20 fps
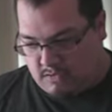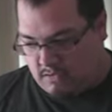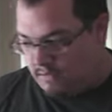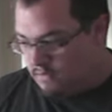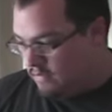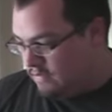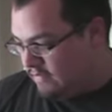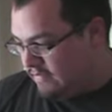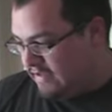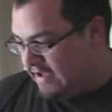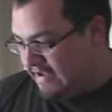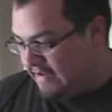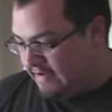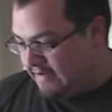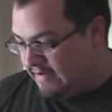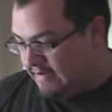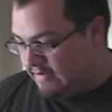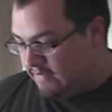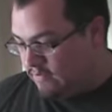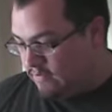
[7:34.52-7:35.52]
so
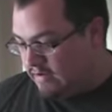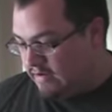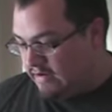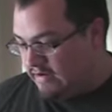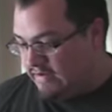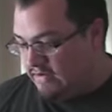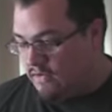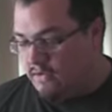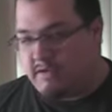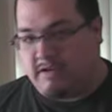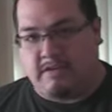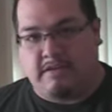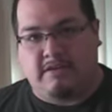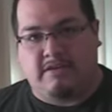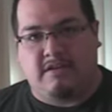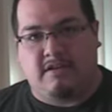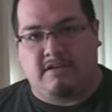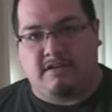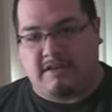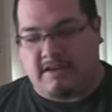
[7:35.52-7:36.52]
that is what is
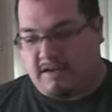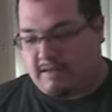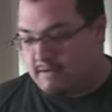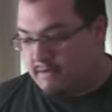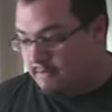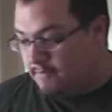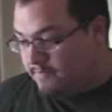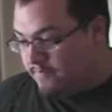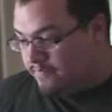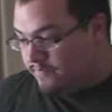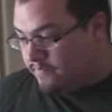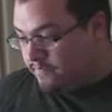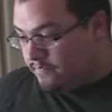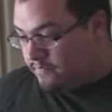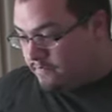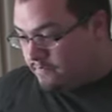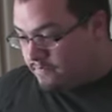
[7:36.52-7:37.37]
holding this all together.